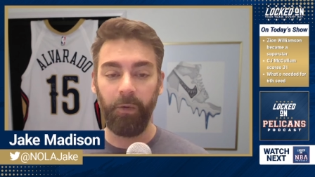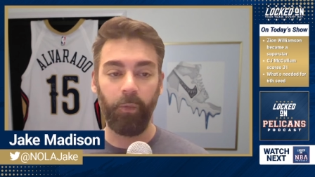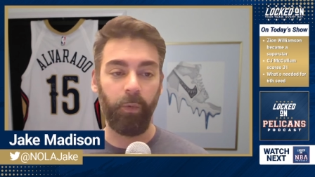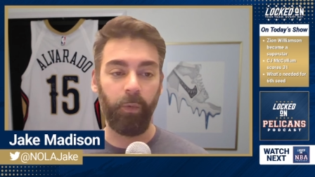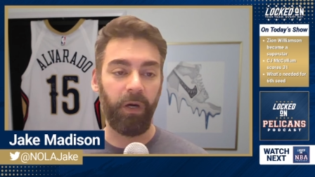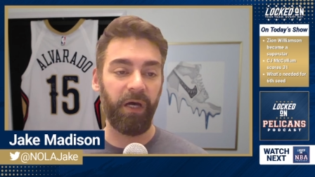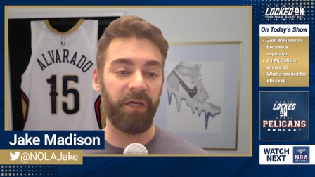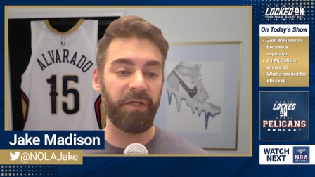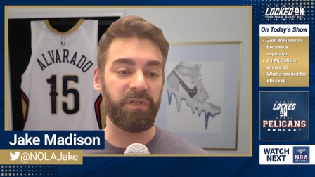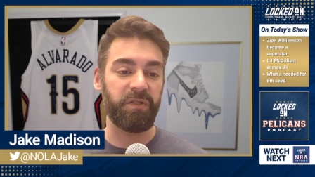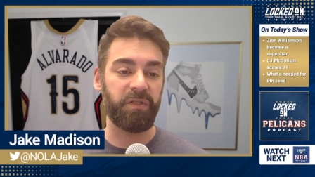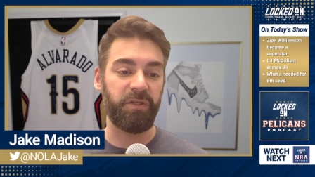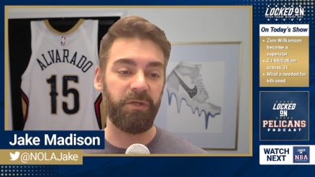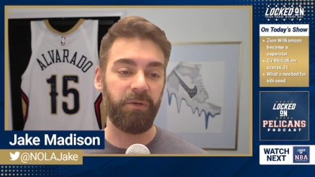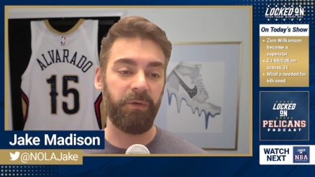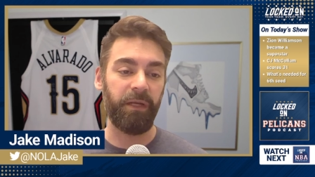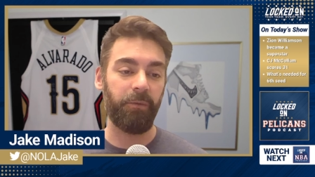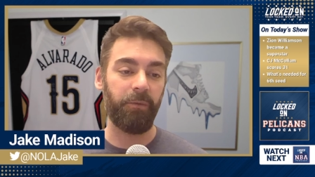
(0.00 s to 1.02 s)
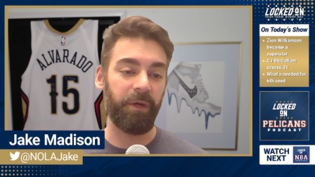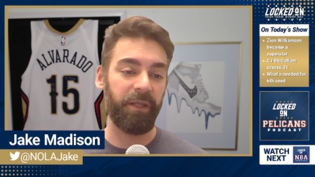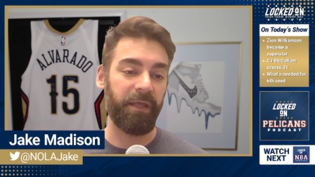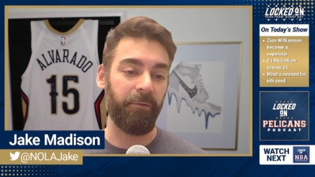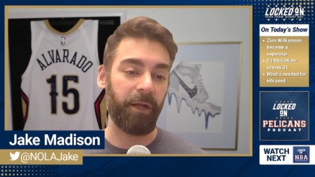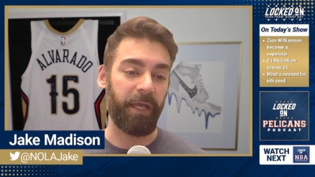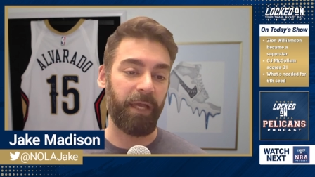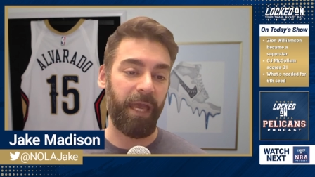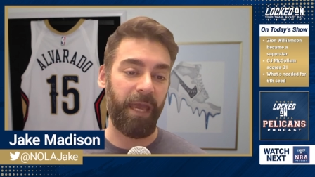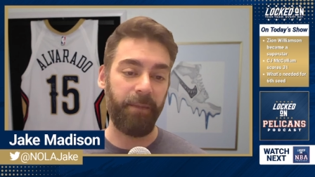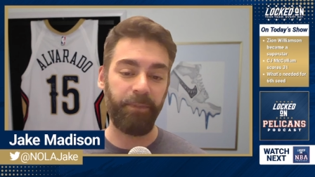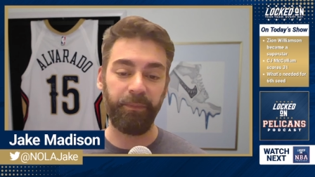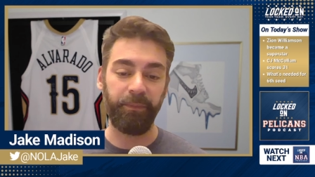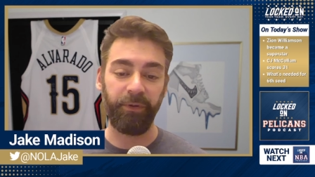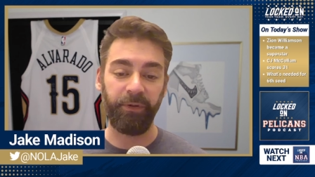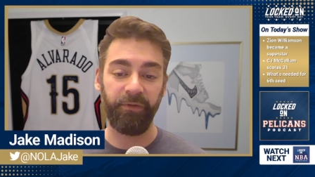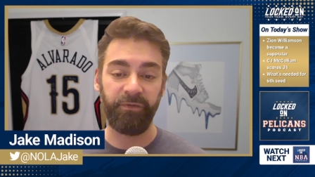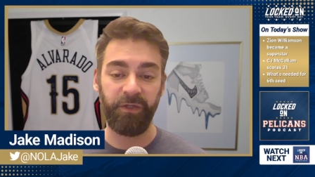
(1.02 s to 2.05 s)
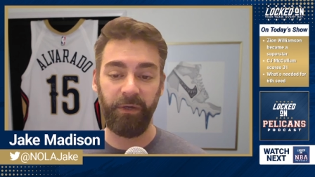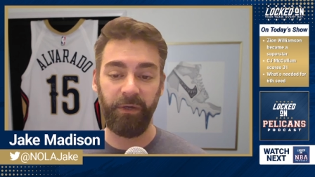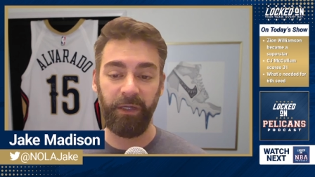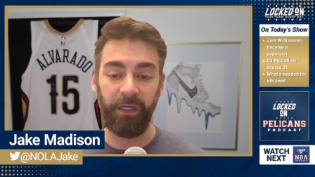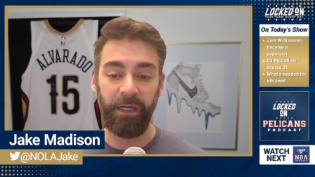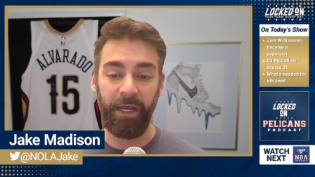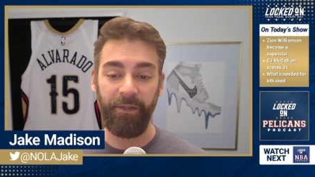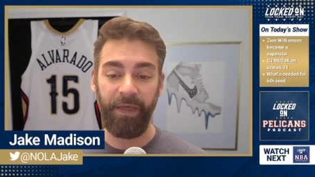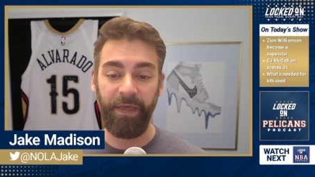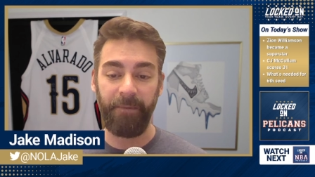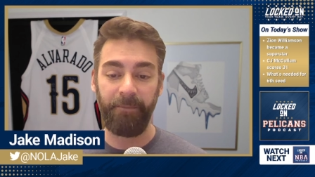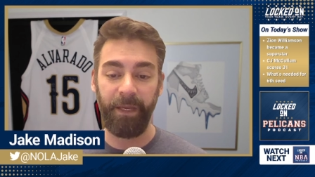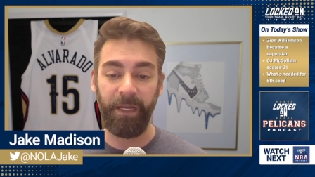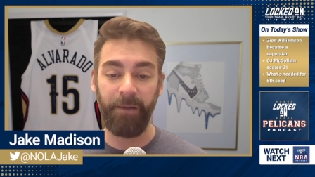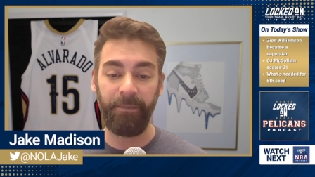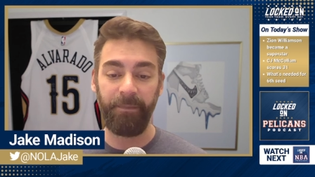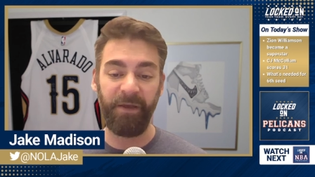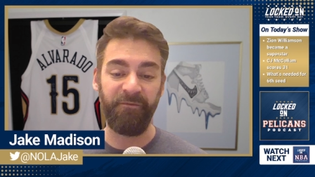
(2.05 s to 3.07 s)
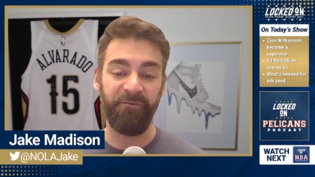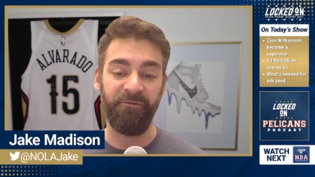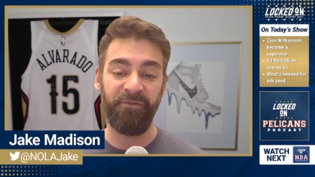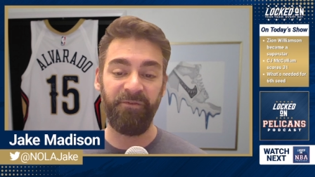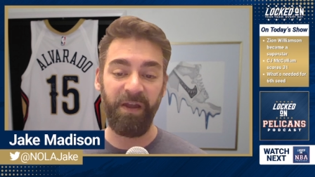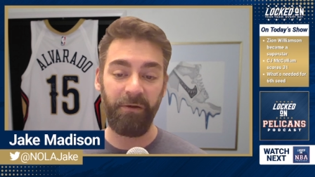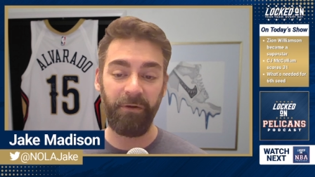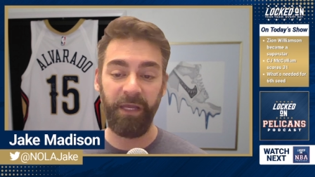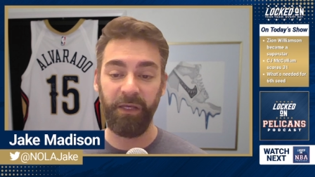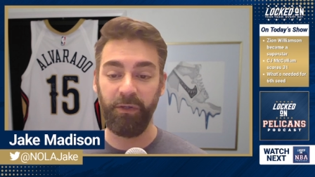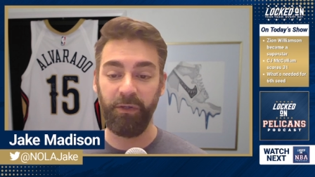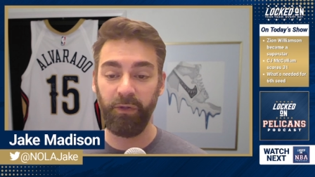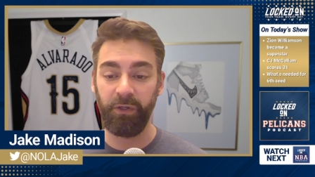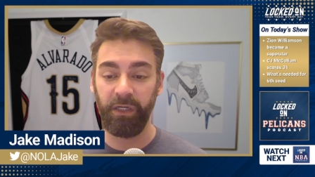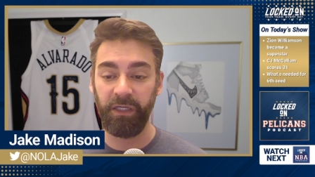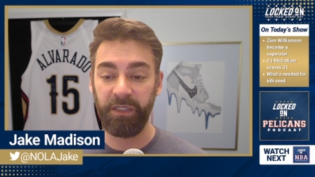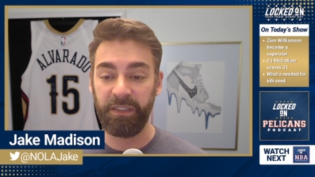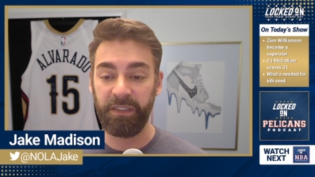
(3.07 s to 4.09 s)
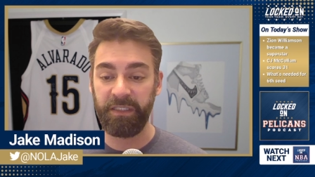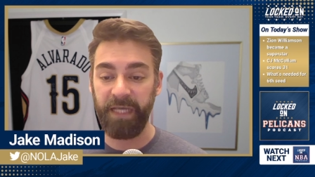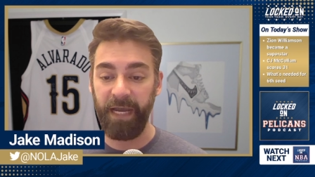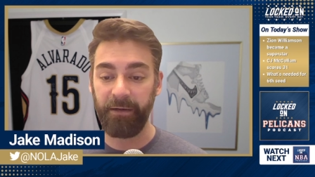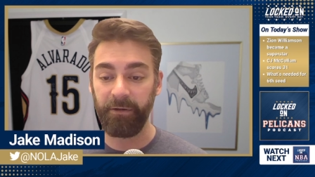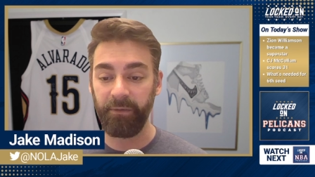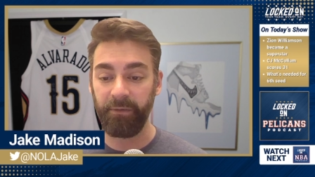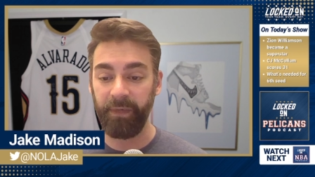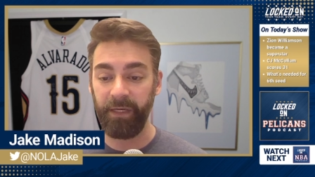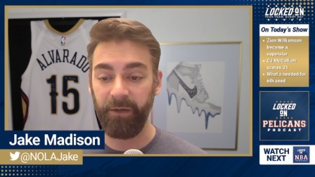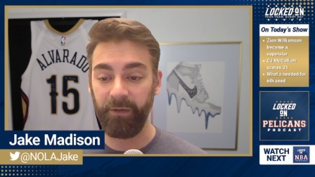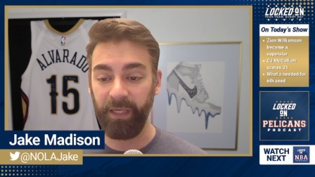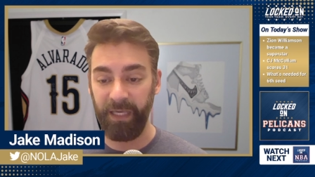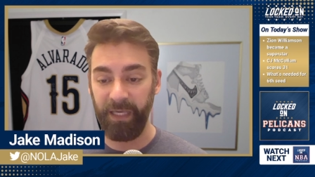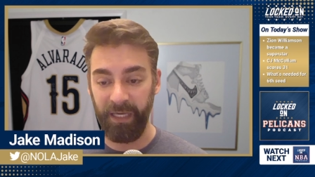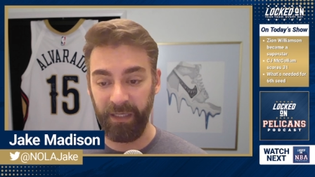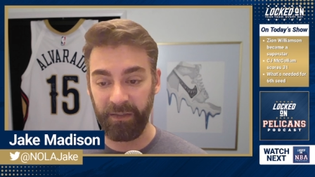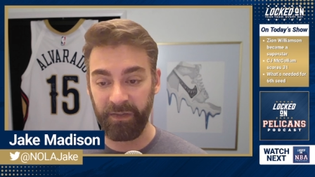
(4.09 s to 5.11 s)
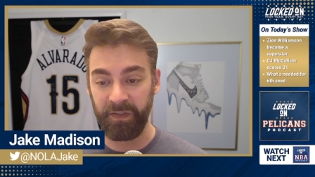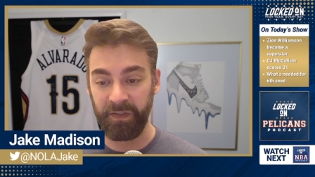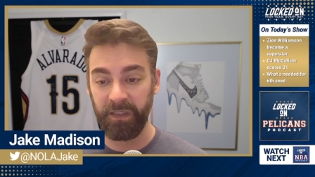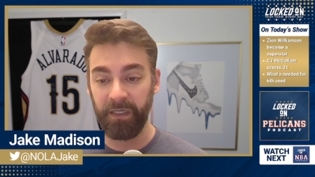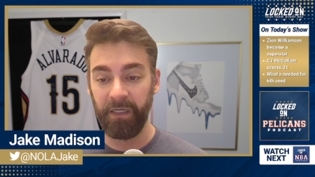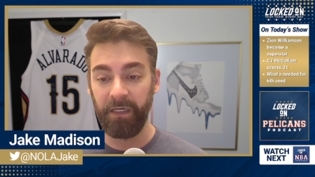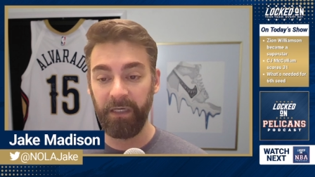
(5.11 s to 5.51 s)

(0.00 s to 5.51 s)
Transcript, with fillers: was doing and what they were capable of doing and how they beat up a very good Sacramento Kings